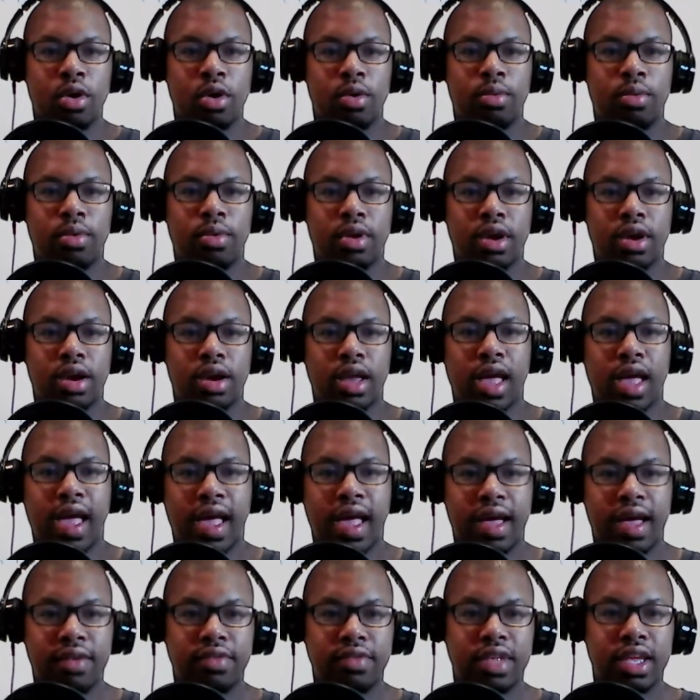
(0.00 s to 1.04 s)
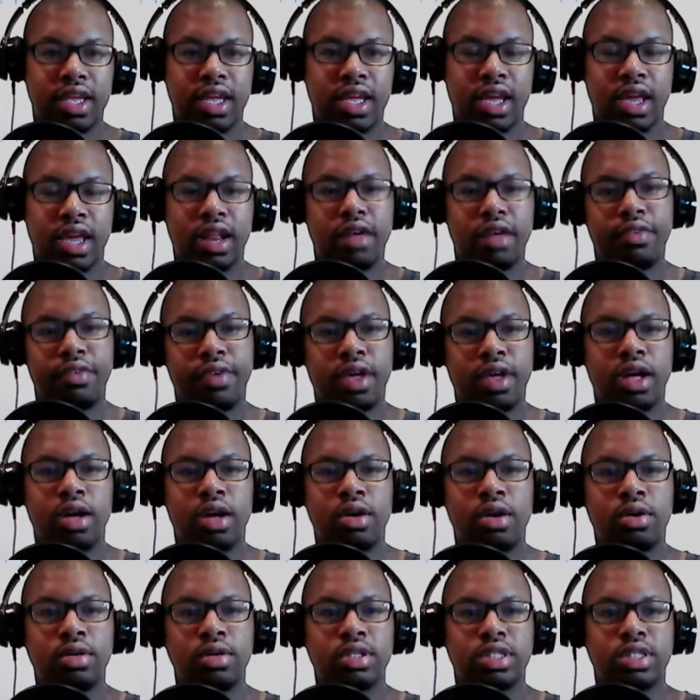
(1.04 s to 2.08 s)
We're going to have the
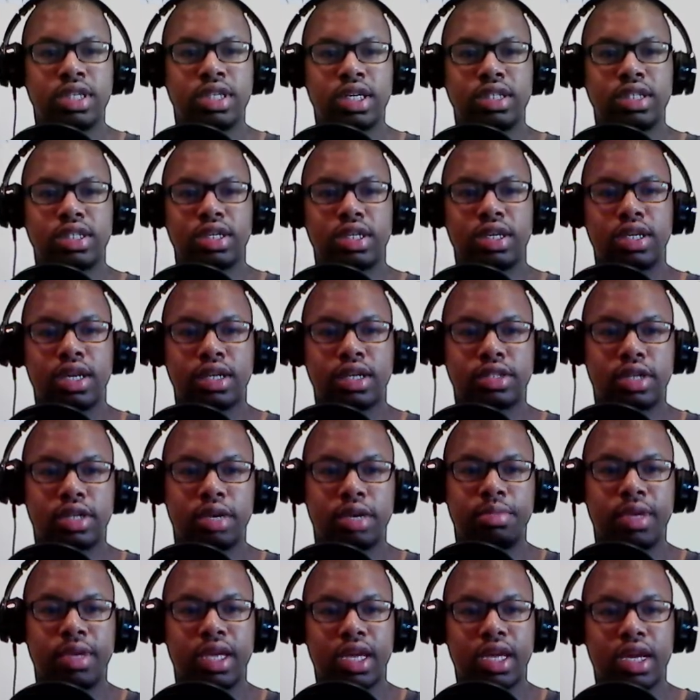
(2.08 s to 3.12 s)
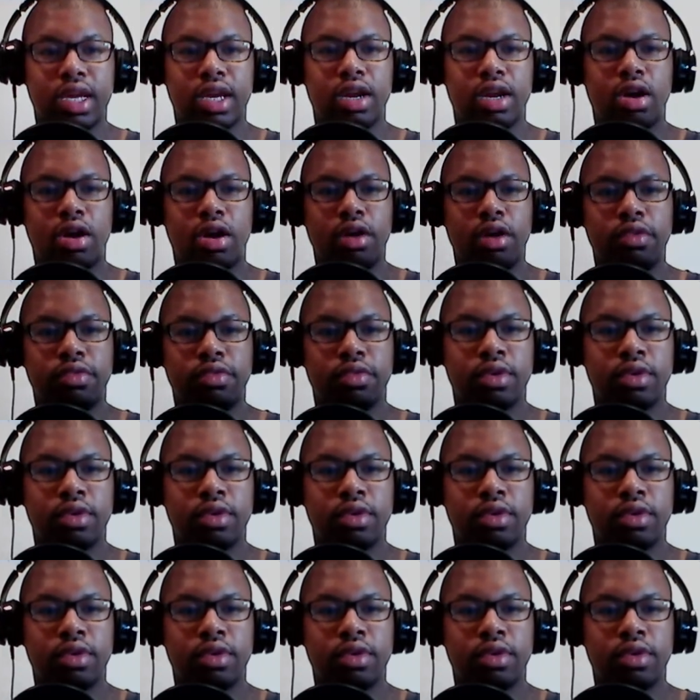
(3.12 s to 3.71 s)
NFL season that's going to be kicking off.